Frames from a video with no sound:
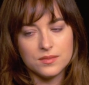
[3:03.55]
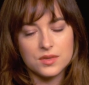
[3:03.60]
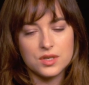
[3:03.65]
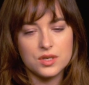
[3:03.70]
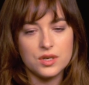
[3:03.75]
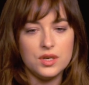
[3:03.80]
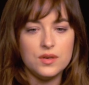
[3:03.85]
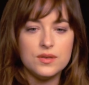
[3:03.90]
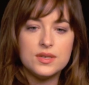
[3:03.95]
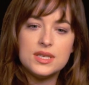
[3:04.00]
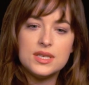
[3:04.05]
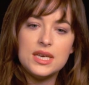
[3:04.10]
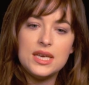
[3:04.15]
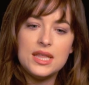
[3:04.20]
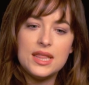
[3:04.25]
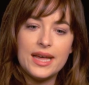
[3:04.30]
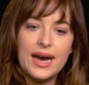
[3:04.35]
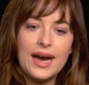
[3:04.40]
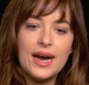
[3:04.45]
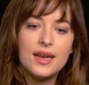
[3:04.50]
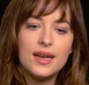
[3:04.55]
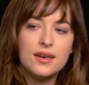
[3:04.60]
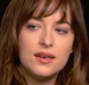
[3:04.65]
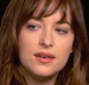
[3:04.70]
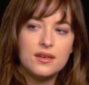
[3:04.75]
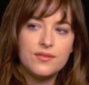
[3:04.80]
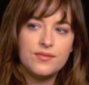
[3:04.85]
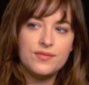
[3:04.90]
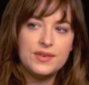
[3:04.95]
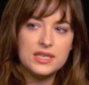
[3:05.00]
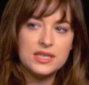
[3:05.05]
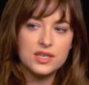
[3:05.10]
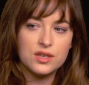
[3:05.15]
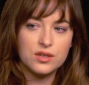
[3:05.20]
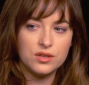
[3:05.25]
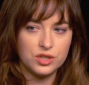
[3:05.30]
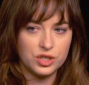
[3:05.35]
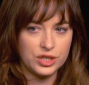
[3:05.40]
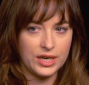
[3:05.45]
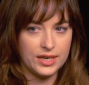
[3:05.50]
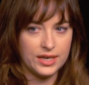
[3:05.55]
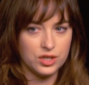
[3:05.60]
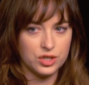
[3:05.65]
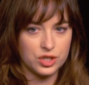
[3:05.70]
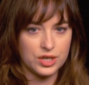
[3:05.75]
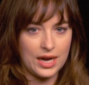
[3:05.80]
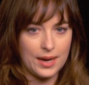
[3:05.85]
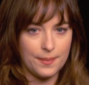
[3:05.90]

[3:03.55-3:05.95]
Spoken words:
So you see that physical change